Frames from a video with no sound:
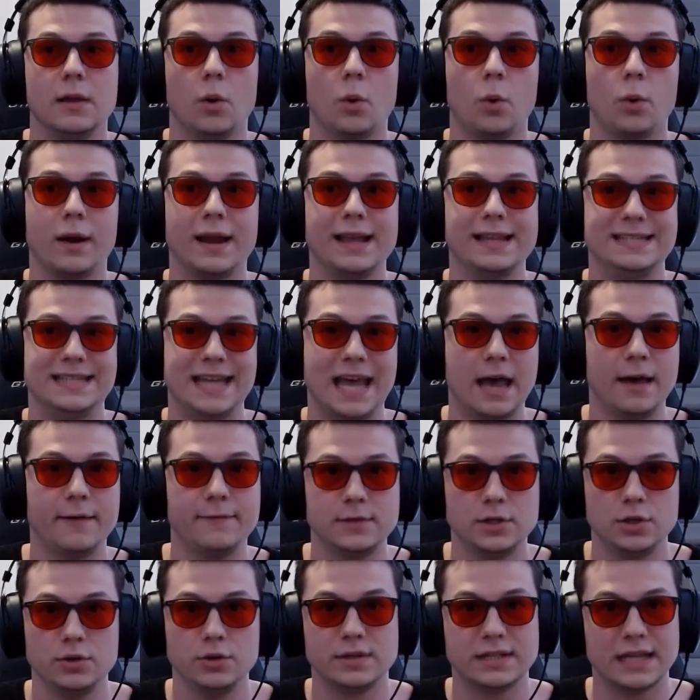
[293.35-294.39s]
or a
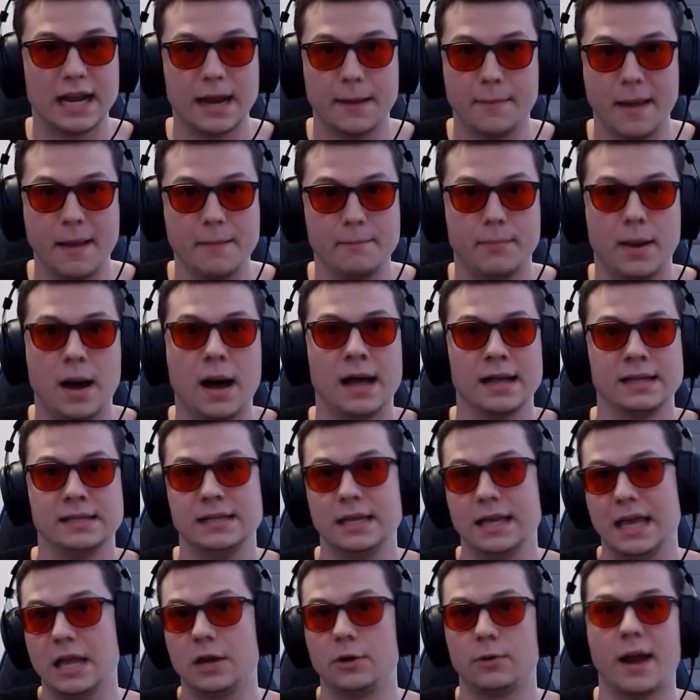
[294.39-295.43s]
dev to set up a bot
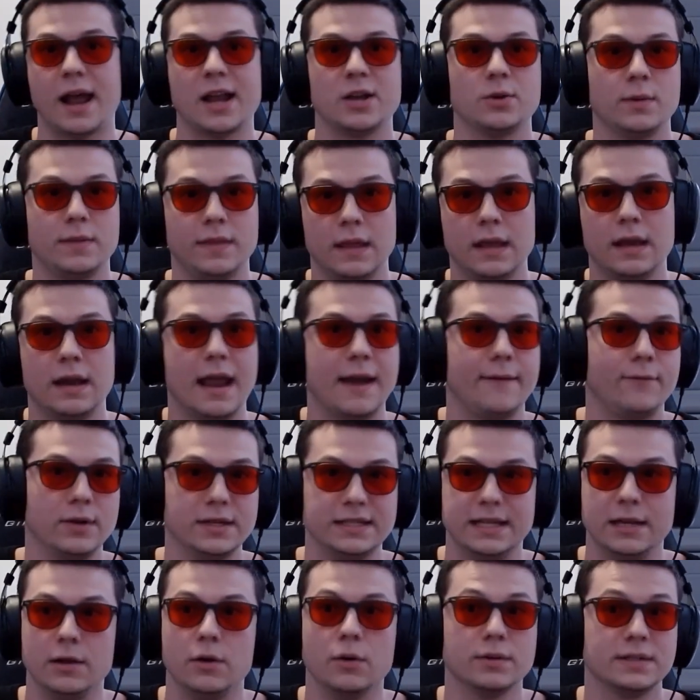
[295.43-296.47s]
to interact with it every
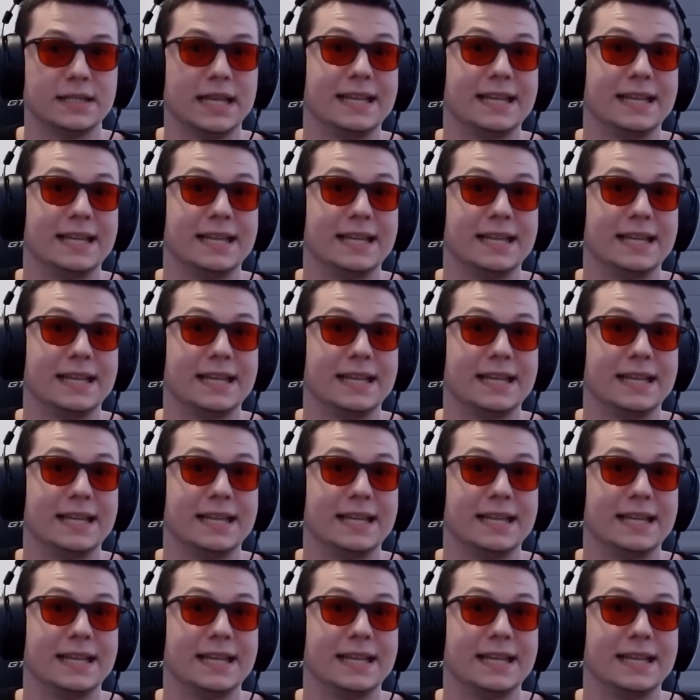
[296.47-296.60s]
single,